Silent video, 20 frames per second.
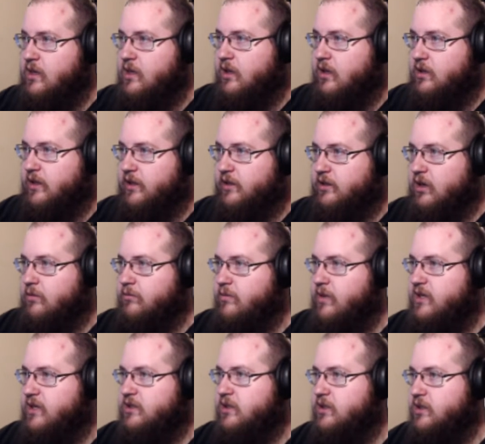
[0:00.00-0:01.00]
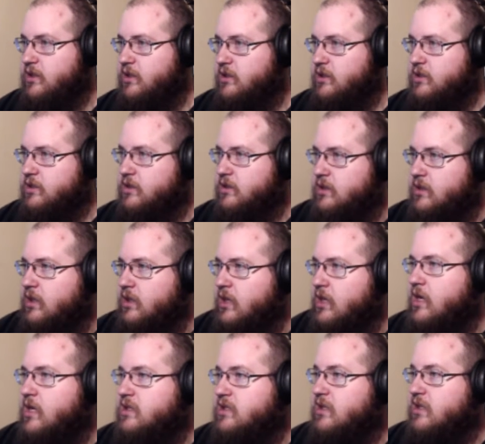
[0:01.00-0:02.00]
Collect our messages.
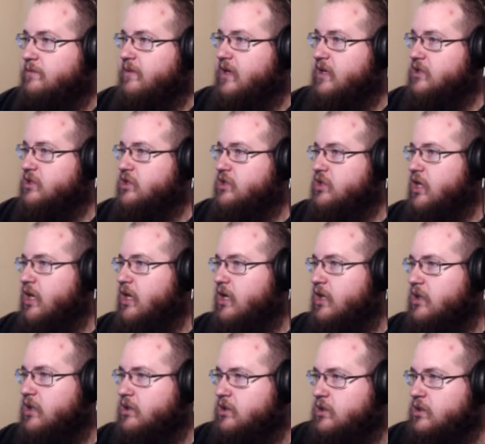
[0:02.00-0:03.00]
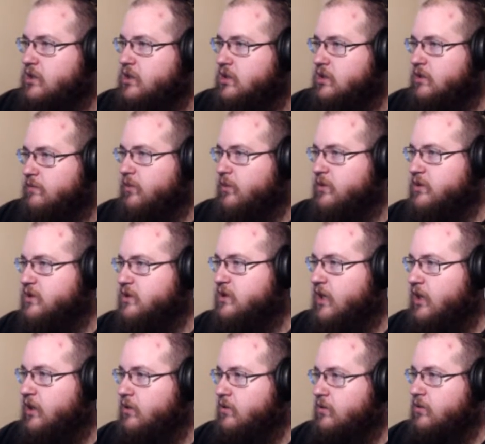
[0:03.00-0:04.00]
Something has changed. Someone will
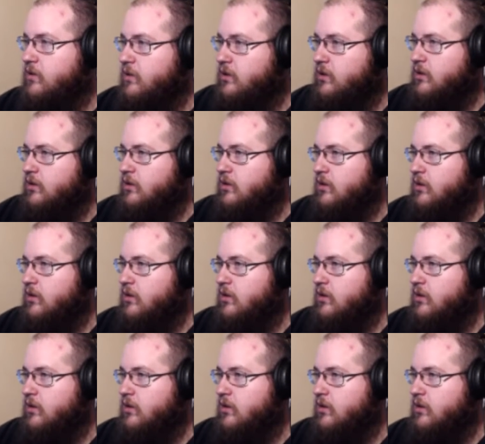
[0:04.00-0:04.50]
sign on.